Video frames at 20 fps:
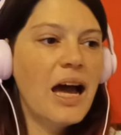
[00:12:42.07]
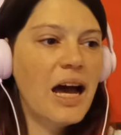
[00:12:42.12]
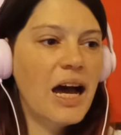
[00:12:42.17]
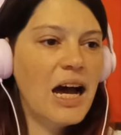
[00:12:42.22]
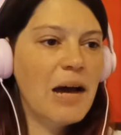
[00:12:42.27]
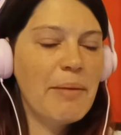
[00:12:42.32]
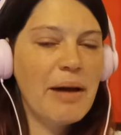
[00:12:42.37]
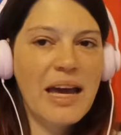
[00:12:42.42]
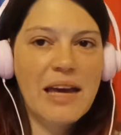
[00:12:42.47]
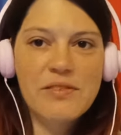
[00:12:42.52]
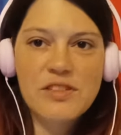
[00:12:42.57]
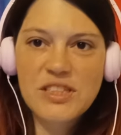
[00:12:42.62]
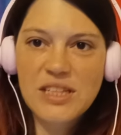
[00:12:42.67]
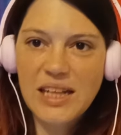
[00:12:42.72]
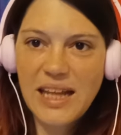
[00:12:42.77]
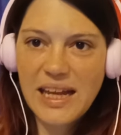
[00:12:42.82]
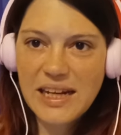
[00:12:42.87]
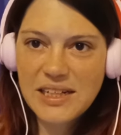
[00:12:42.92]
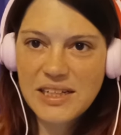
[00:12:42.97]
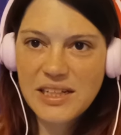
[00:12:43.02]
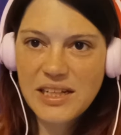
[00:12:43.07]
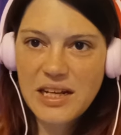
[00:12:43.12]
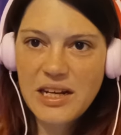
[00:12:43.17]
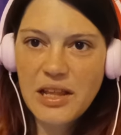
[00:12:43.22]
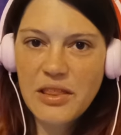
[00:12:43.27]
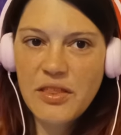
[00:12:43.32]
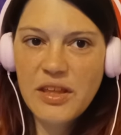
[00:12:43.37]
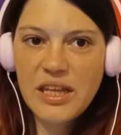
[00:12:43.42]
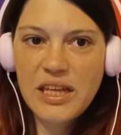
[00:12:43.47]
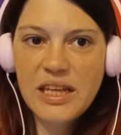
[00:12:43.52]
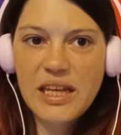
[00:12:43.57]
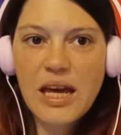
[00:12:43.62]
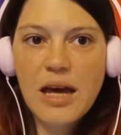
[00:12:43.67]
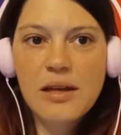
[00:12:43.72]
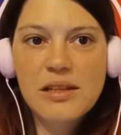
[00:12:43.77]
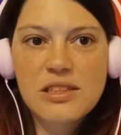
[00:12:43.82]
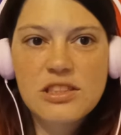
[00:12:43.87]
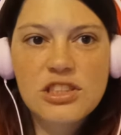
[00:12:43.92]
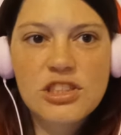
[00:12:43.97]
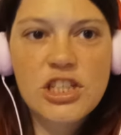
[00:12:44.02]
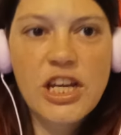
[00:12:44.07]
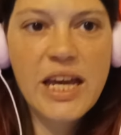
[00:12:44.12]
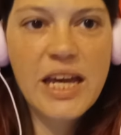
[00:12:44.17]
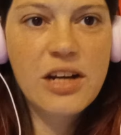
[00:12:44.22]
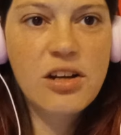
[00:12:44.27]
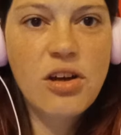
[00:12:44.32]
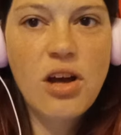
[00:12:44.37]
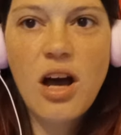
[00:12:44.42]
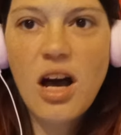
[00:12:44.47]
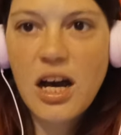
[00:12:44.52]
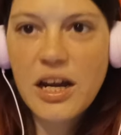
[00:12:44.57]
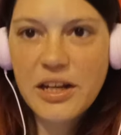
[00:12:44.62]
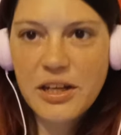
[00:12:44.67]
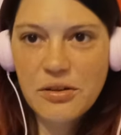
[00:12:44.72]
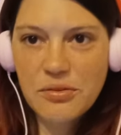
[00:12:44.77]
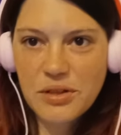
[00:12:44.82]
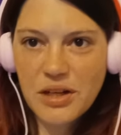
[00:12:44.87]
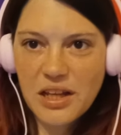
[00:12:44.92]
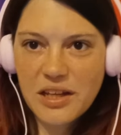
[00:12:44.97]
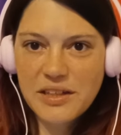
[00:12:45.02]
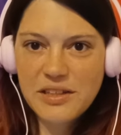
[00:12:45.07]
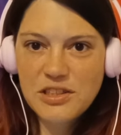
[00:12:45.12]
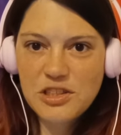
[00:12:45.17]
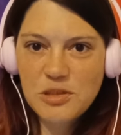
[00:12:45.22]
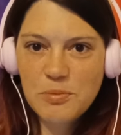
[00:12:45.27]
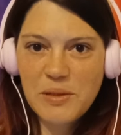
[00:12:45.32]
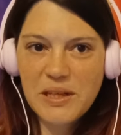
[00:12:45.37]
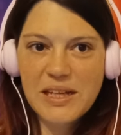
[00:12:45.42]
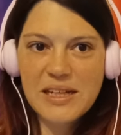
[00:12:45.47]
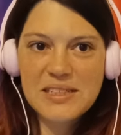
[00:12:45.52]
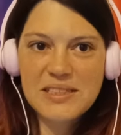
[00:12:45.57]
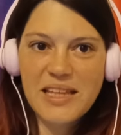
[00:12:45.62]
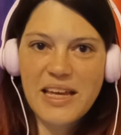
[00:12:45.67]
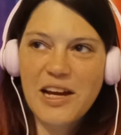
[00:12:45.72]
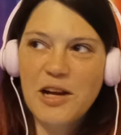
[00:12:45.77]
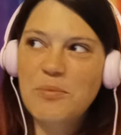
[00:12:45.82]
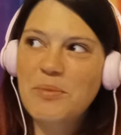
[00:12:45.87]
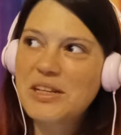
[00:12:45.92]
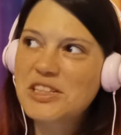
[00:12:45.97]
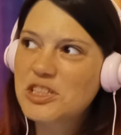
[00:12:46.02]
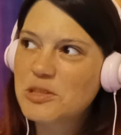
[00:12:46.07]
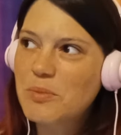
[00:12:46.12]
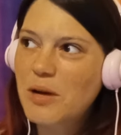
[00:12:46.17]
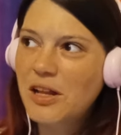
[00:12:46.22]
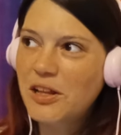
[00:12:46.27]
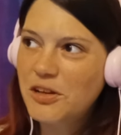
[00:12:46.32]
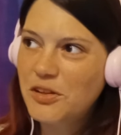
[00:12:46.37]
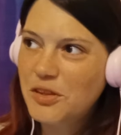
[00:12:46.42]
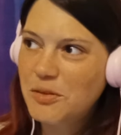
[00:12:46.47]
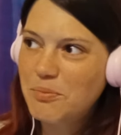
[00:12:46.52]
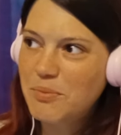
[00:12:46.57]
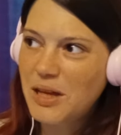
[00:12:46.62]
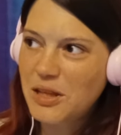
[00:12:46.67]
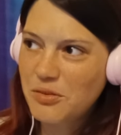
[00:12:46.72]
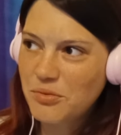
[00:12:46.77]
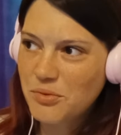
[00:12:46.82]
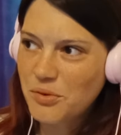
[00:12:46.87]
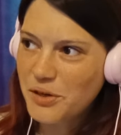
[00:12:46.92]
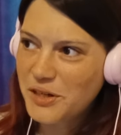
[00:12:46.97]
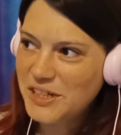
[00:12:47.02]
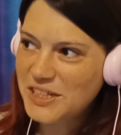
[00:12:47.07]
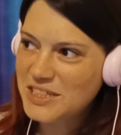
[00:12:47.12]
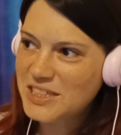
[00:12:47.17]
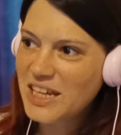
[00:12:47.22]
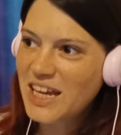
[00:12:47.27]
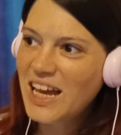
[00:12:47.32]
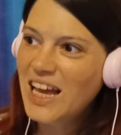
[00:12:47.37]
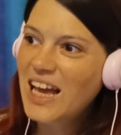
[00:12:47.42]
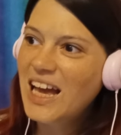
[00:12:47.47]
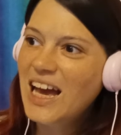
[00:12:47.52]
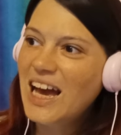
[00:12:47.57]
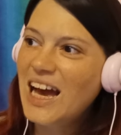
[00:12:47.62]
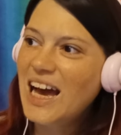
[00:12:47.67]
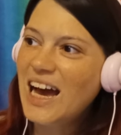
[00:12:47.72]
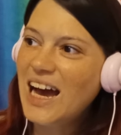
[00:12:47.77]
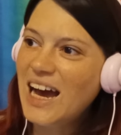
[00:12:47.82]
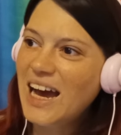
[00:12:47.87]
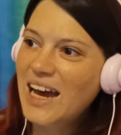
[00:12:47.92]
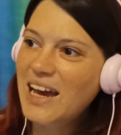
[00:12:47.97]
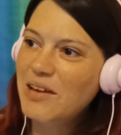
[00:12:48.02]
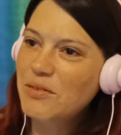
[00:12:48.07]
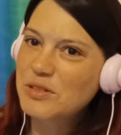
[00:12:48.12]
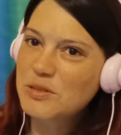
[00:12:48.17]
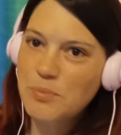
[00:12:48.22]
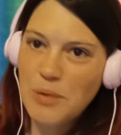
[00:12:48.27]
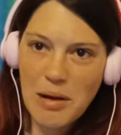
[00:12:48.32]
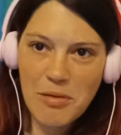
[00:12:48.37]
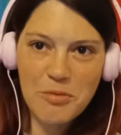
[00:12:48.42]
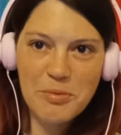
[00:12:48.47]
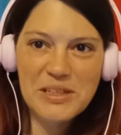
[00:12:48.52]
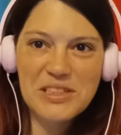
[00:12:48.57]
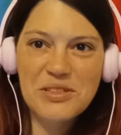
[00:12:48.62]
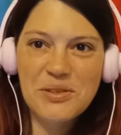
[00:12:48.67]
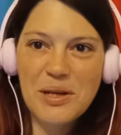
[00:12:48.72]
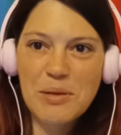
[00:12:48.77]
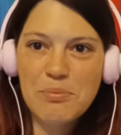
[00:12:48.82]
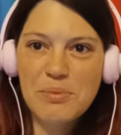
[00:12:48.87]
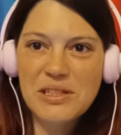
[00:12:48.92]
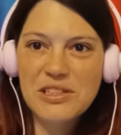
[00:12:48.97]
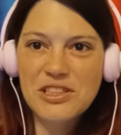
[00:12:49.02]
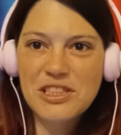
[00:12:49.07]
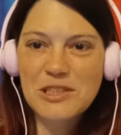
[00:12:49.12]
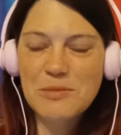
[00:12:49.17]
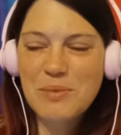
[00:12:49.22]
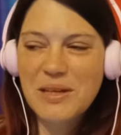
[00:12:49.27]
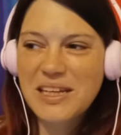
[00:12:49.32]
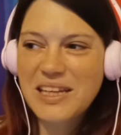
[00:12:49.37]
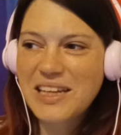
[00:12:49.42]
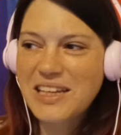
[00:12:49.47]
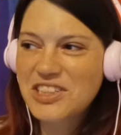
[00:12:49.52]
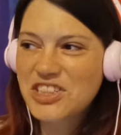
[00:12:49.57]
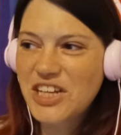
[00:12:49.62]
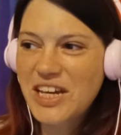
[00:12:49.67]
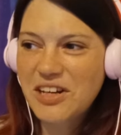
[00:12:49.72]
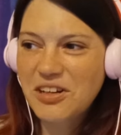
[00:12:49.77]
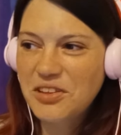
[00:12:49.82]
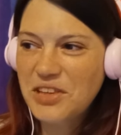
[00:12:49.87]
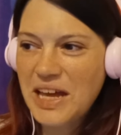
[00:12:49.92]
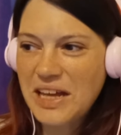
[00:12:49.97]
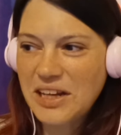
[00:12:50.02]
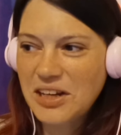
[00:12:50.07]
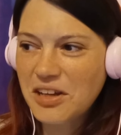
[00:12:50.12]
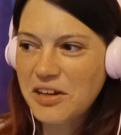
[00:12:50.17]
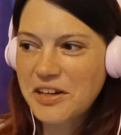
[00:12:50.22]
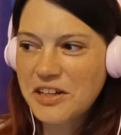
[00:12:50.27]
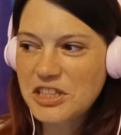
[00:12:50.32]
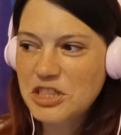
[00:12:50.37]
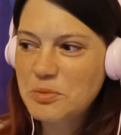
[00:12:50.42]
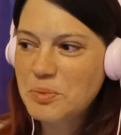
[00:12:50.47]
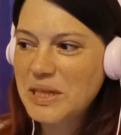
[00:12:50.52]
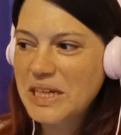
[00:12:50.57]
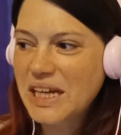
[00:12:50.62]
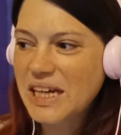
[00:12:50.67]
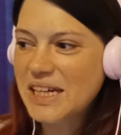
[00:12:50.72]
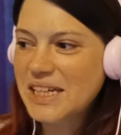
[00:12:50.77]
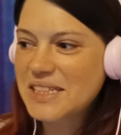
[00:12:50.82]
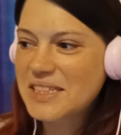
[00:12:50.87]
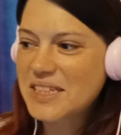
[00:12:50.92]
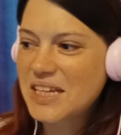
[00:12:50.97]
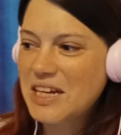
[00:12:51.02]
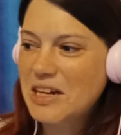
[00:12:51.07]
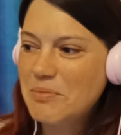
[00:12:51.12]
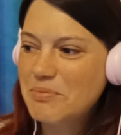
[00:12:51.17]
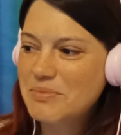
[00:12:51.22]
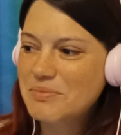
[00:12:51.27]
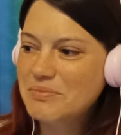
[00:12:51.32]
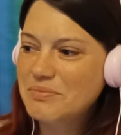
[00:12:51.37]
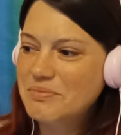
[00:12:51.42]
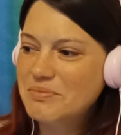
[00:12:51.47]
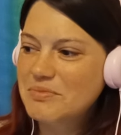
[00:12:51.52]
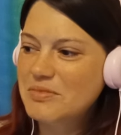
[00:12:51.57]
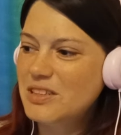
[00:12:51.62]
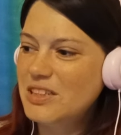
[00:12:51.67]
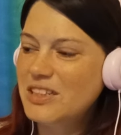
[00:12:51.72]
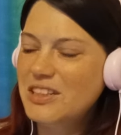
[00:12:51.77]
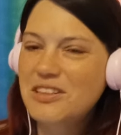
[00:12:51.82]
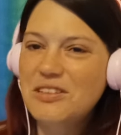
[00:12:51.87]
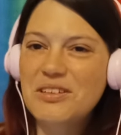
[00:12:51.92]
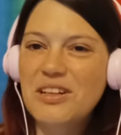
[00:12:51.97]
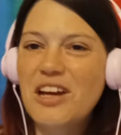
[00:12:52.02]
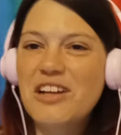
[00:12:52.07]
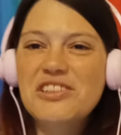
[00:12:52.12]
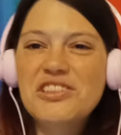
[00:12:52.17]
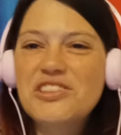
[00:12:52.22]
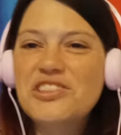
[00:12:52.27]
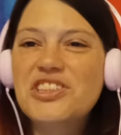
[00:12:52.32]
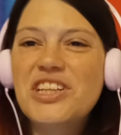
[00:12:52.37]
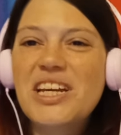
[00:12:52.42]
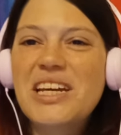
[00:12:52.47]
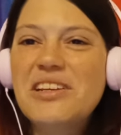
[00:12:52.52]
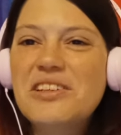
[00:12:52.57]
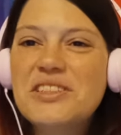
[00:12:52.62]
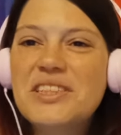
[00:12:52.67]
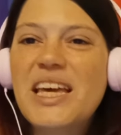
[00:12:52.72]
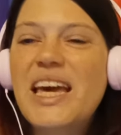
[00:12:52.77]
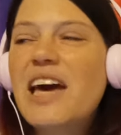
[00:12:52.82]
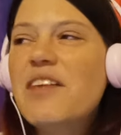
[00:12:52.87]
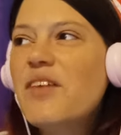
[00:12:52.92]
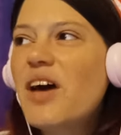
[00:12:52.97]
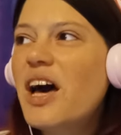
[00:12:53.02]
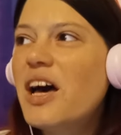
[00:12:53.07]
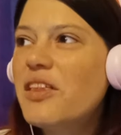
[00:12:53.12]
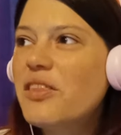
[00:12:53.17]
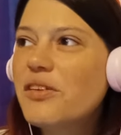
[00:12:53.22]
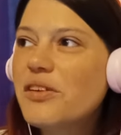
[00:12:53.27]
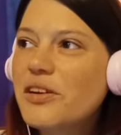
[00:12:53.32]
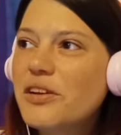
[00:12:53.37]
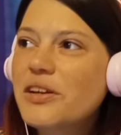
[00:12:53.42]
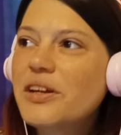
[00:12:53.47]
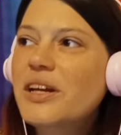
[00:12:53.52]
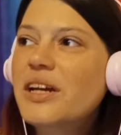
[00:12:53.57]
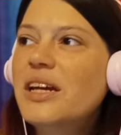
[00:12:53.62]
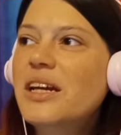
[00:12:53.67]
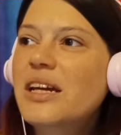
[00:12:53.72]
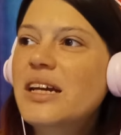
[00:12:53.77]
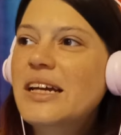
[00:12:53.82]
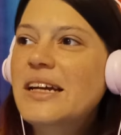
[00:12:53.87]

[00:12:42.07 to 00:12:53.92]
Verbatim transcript: Um, I have selected the channel audio lunch because they are much smaller than Beth Roar's. I was probably too ambitious picking a channel that large because um you know larger channels they have other